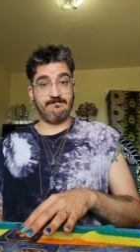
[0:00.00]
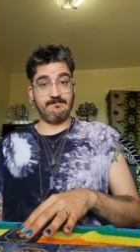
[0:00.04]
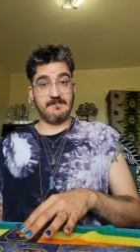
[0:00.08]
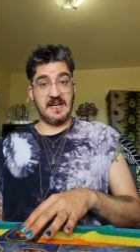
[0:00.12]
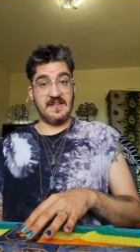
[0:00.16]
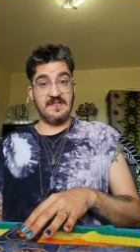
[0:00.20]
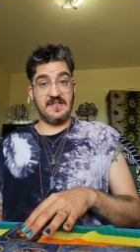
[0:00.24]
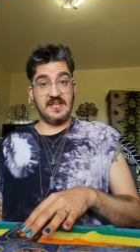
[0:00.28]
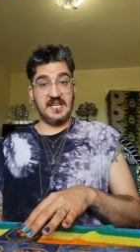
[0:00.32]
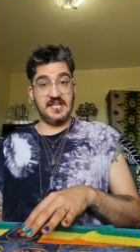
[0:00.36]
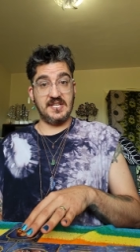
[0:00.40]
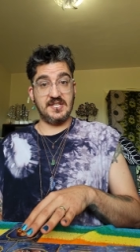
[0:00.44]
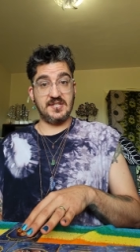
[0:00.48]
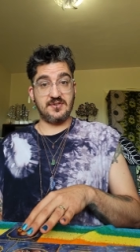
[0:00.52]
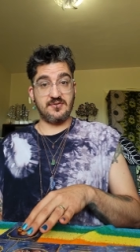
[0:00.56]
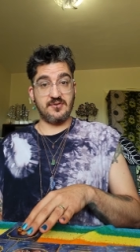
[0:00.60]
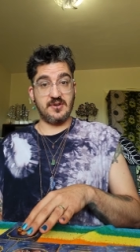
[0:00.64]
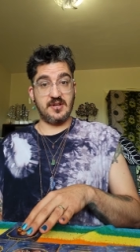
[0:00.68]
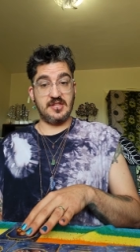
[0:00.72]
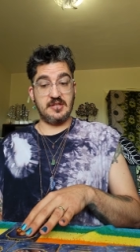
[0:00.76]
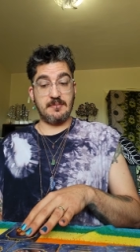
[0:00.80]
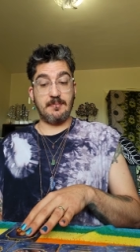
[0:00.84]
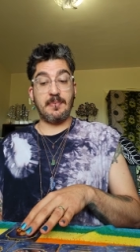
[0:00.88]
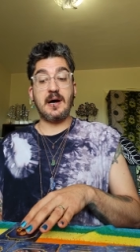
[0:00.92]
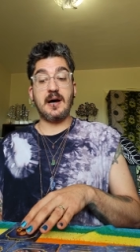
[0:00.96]
and the history
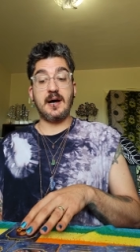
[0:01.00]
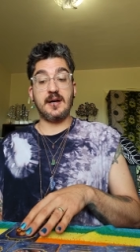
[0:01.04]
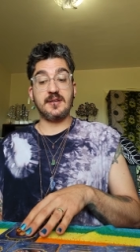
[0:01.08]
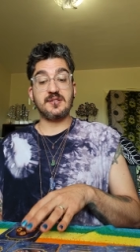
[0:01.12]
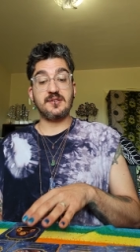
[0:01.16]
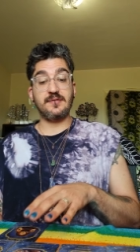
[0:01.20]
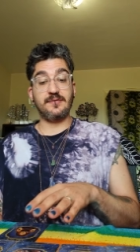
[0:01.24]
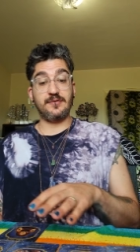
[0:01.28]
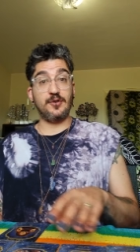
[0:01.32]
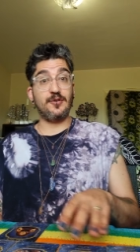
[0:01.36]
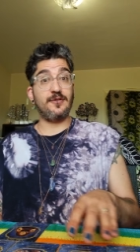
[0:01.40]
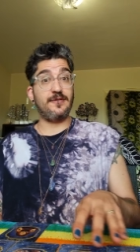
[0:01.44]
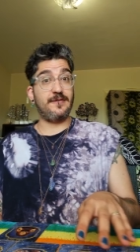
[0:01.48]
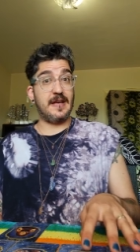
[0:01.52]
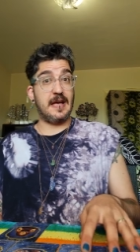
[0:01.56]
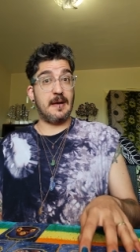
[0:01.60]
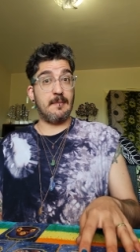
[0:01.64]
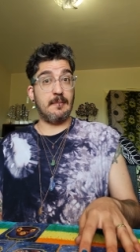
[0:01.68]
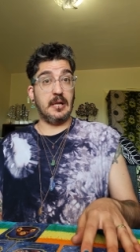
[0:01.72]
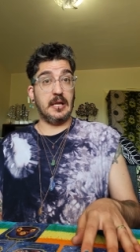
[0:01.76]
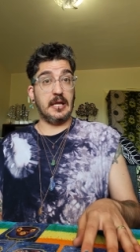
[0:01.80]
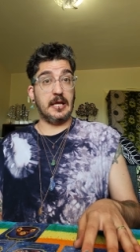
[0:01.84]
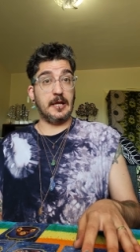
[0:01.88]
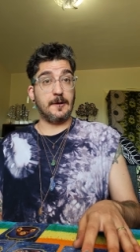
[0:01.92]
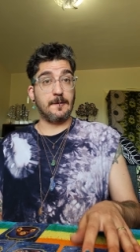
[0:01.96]
and the past of your
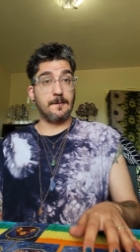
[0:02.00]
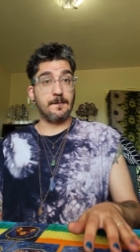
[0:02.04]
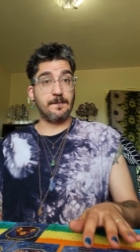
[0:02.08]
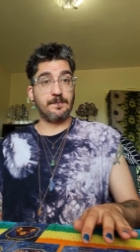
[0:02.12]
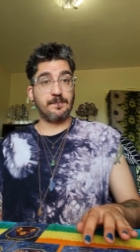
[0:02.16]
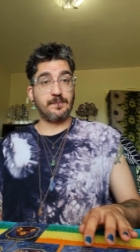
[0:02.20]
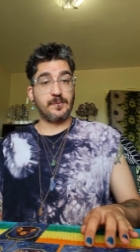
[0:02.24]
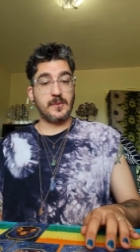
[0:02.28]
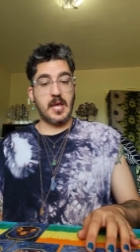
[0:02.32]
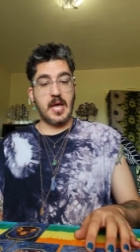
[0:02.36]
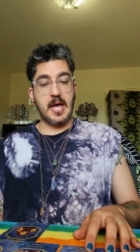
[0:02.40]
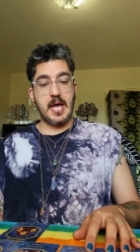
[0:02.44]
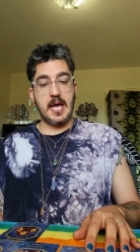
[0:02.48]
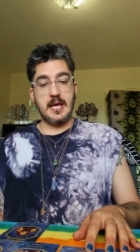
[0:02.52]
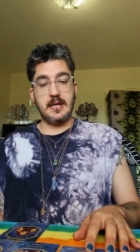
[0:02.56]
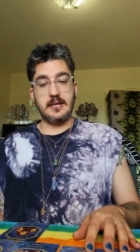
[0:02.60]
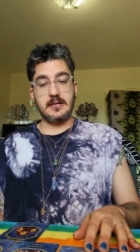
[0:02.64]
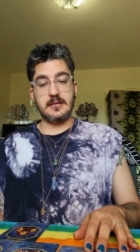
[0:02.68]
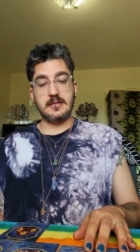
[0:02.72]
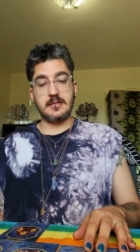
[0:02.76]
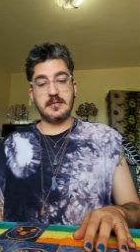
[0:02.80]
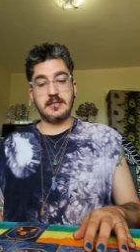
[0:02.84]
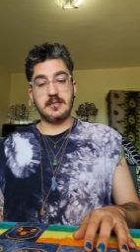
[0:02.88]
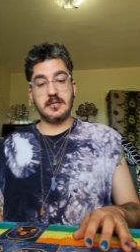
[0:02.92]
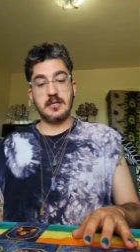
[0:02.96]
family
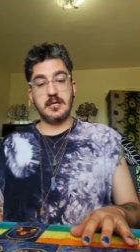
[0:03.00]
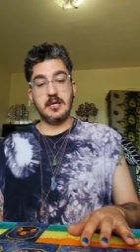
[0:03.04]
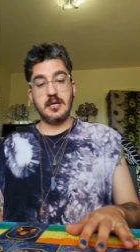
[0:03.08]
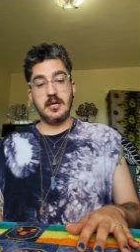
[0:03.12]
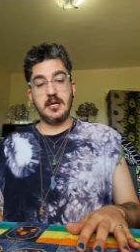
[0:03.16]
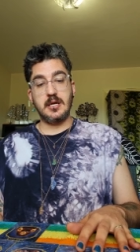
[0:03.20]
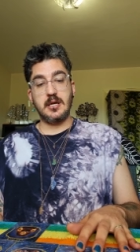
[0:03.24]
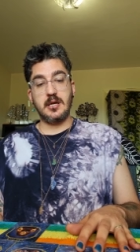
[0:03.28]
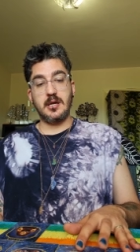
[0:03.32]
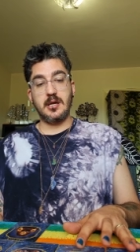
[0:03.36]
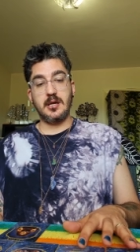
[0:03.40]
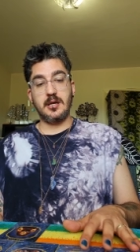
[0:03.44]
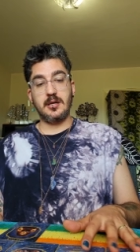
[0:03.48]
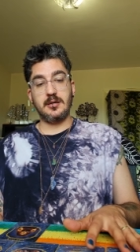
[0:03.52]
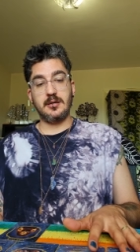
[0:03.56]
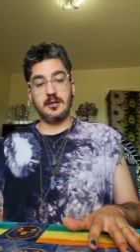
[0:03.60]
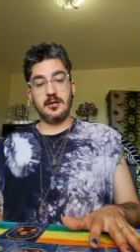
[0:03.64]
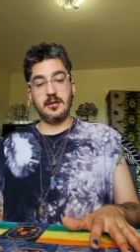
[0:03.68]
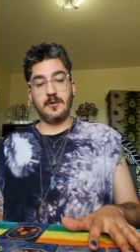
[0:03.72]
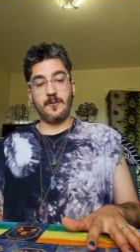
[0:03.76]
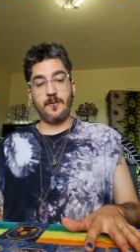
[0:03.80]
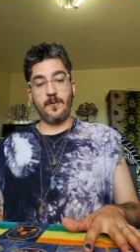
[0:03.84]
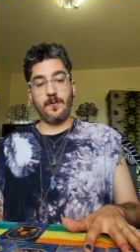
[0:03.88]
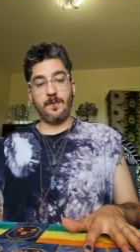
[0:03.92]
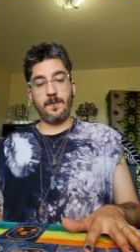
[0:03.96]
and
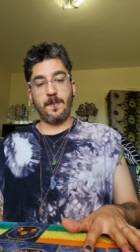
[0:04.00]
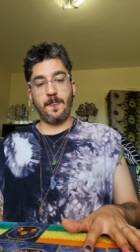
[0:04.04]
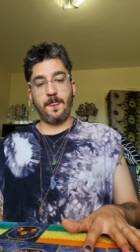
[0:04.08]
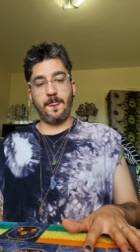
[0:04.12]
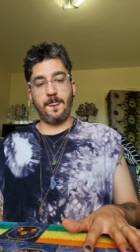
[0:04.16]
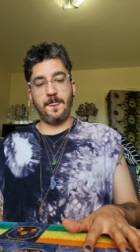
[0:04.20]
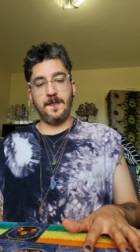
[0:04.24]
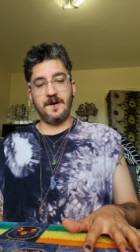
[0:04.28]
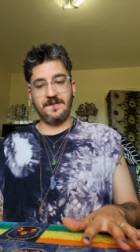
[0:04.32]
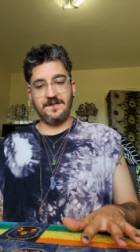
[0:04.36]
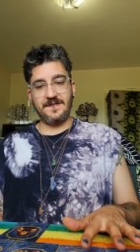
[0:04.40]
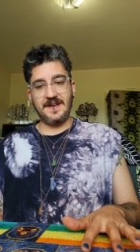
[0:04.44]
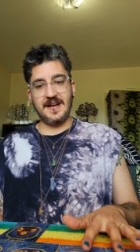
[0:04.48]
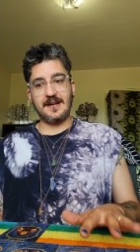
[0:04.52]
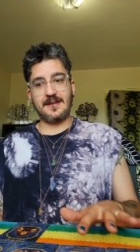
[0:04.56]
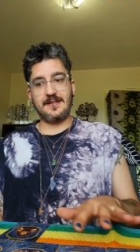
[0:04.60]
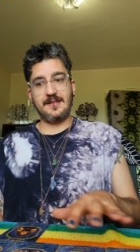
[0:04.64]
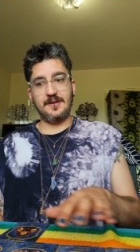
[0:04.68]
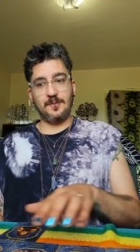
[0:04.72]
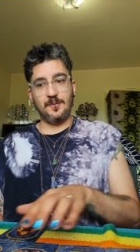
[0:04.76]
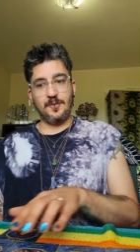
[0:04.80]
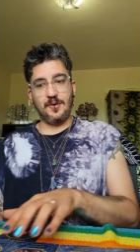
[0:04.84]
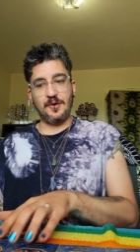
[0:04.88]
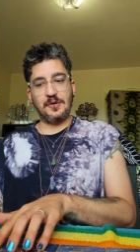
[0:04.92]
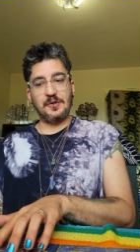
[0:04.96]
the fact
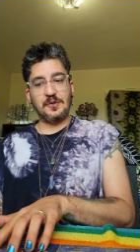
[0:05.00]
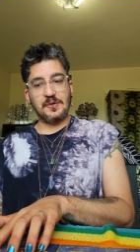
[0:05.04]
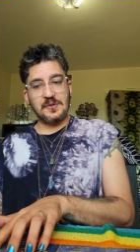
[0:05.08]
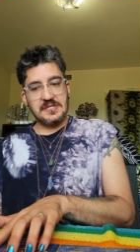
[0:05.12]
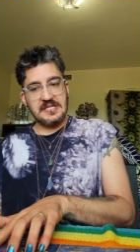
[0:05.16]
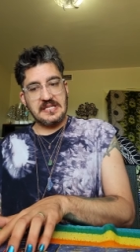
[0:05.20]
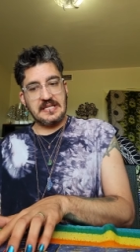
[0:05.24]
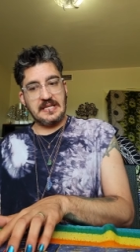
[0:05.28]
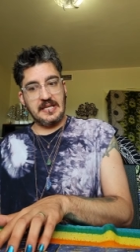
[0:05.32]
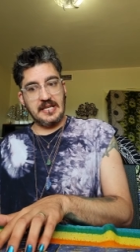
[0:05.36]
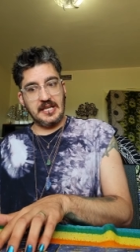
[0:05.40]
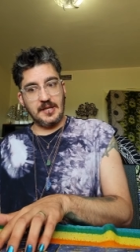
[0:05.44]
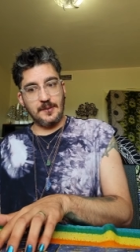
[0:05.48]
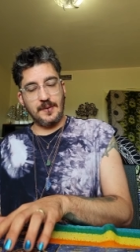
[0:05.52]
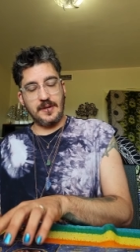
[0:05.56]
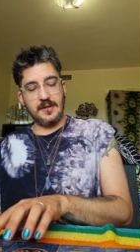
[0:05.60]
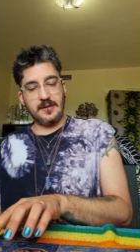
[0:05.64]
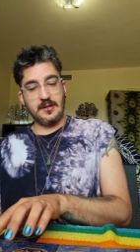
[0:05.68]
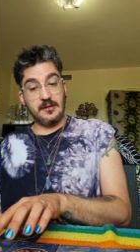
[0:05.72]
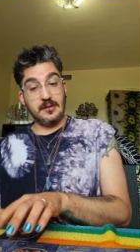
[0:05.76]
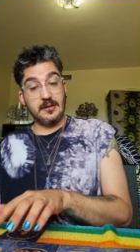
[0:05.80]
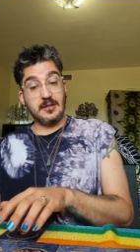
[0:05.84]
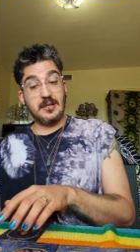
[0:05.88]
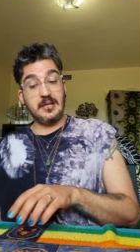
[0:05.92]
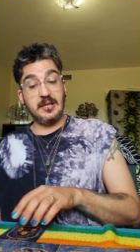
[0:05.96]
that what you're dealing with
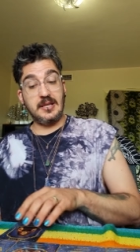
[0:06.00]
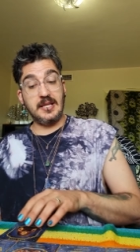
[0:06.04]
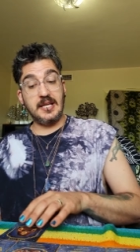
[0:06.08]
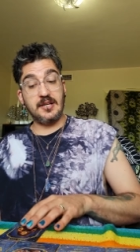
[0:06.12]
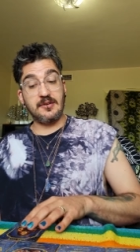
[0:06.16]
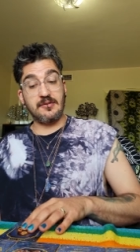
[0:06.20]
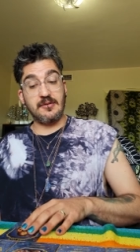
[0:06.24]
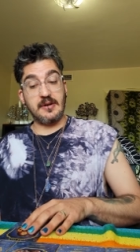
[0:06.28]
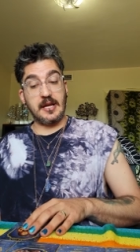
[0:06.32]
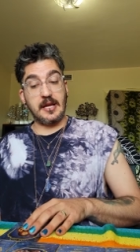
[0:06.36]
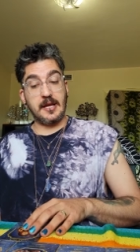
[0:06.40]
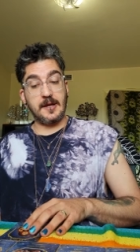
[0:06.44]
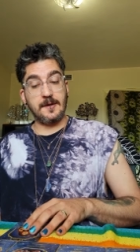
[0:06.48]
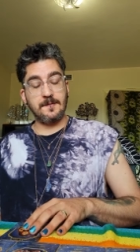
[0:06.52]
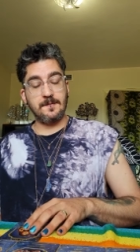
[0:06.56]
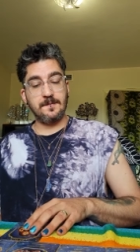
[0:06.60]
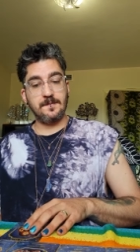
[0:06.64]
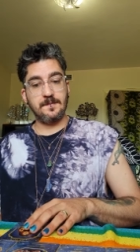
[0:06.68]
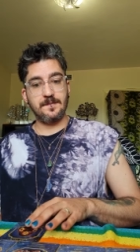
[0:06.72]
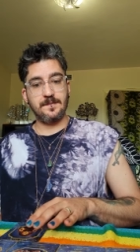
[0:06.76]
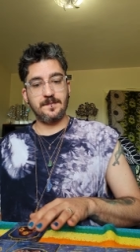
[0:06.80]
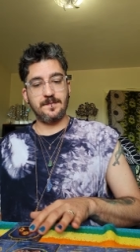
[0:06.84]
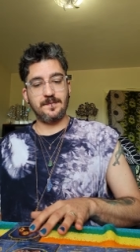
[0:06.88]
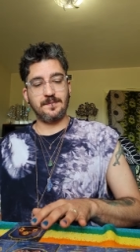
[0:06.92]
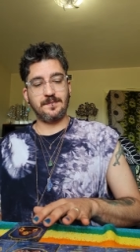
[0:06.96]
and clearing
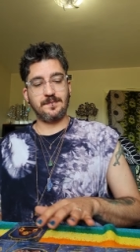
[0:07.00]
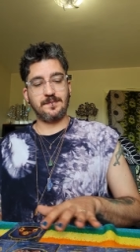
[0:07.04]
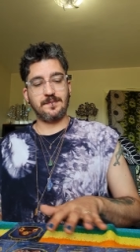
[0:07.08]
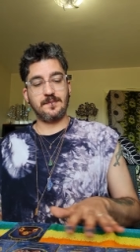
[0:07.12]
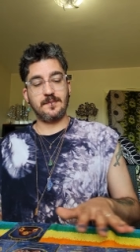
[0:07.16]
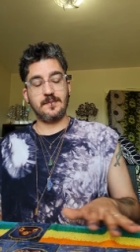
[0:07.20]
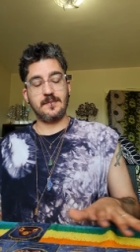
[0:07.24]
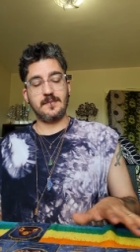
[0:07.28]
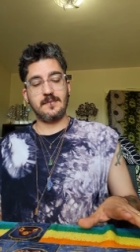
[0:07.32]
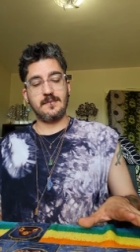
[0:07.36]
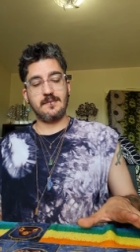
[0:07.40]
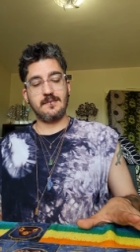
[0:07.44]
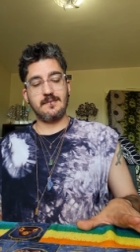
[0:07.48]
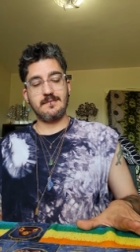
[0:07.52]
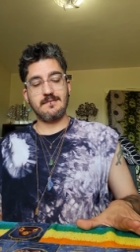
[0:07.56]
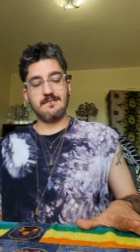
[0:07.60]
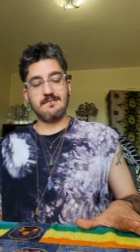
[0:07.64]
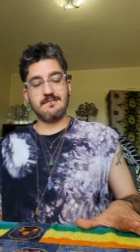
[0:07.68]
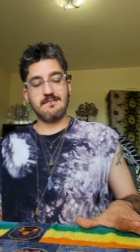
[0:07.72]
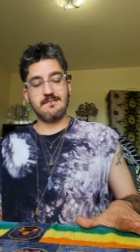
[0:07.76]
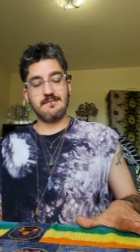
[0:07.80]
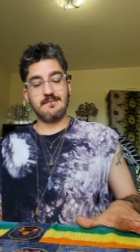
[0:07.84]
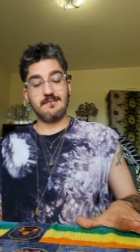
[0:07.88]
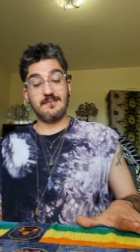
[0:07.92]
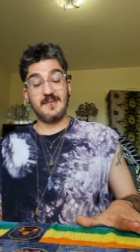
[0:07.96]

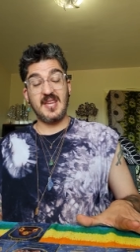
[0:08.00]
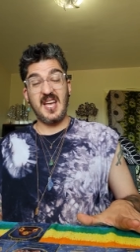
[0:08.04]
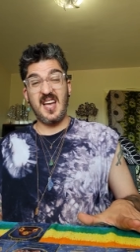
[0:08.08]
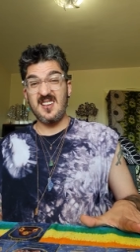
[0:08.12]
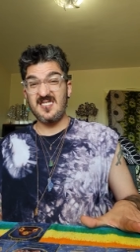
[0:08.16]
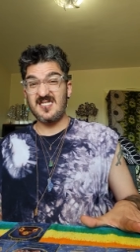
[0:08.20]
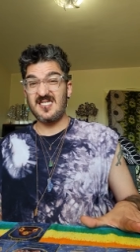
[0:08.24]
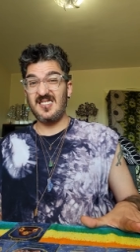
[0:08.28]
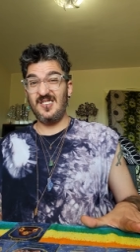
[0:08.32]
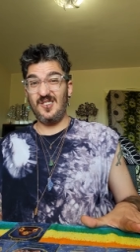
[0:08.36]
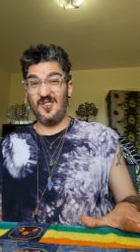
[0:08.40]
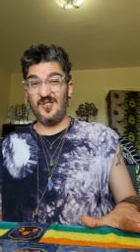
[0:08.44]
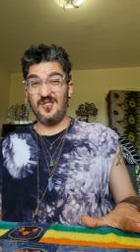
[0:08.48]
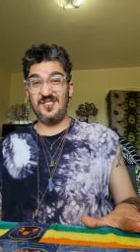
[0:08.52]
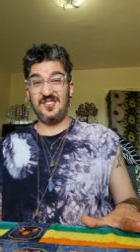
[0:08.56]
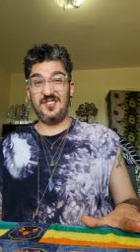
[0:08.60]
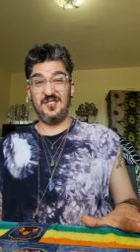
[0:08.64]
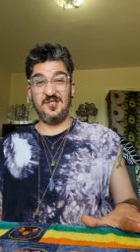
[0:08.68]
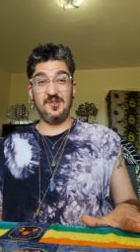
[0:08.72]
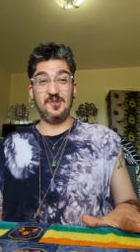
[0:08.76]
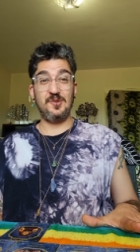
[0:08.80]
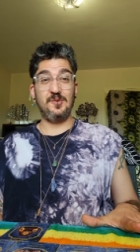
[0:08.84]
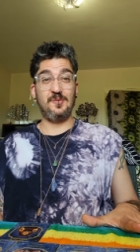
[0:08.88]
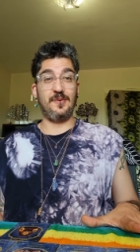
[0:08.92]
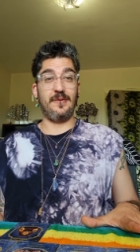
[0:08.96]
has a lot to
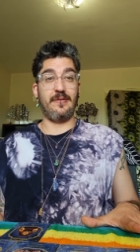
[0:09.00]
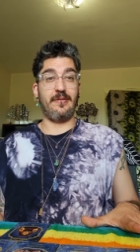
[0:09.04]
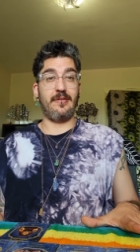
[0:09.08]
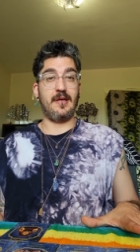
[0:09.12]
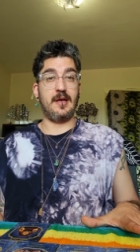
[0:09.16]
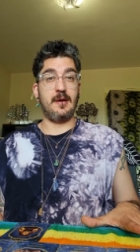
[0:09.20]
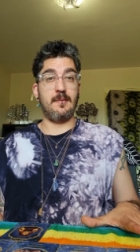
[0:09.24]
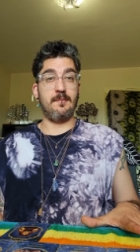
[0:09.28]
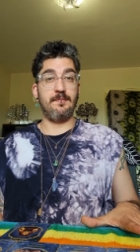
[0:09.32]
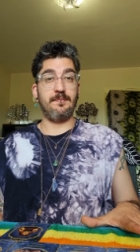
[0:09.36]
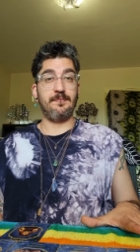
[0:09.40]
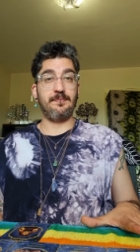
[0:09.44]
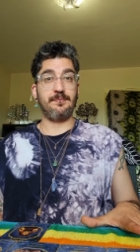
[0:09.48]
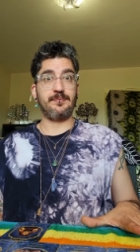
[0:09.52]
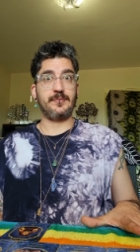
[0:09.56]
do with them.